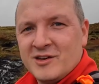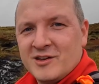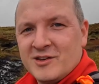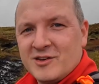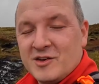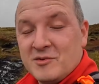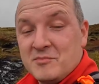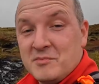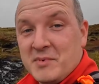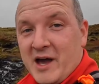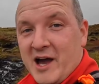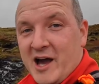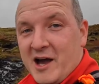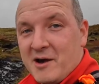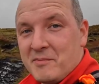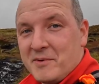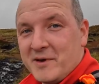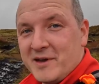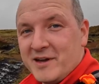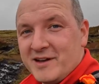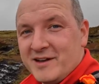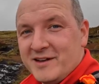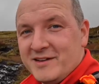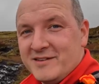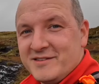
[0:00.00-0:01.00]
Couldn't be
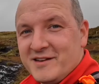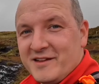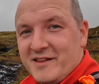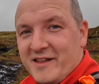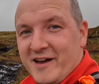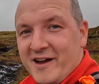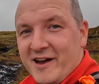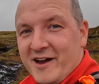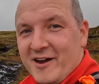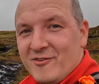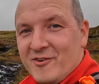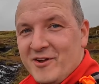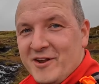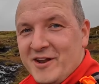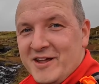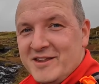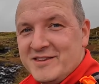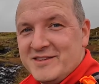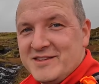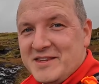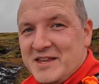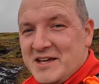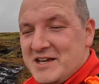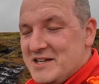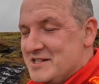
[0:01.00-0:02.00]
happier until I run
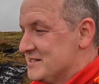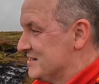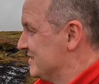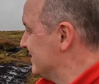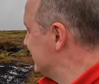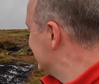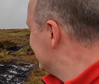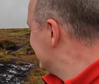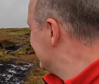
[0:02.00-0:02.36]
into this.